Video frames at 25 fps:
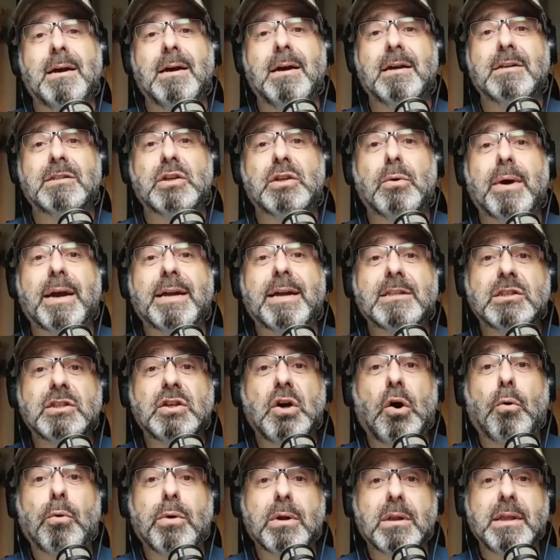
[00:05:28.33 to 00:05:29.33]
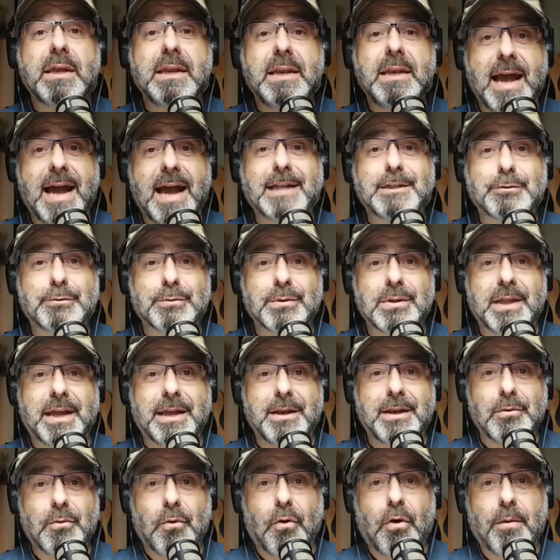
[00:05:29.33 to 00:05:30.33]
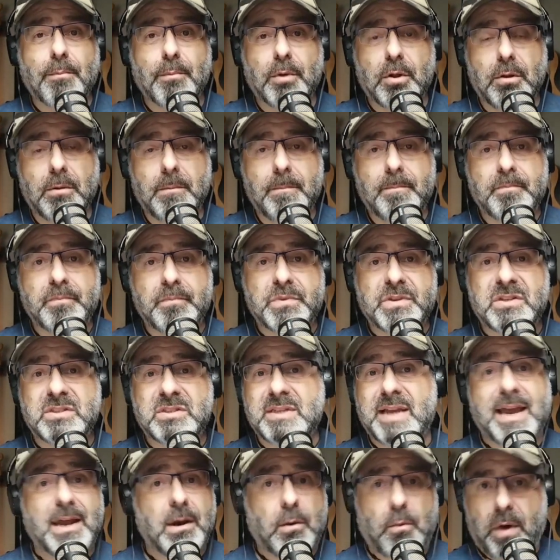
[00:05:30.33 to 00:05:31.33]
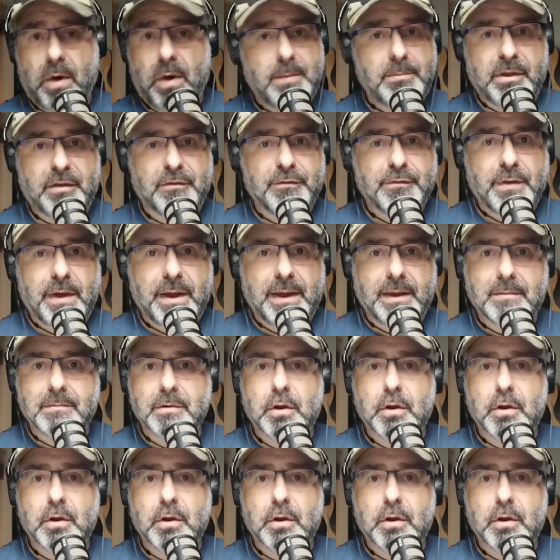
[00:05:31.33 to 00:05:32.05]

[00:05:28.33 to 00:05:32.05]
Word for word: So it's totally natural and normal to say, I don't want to be afraid.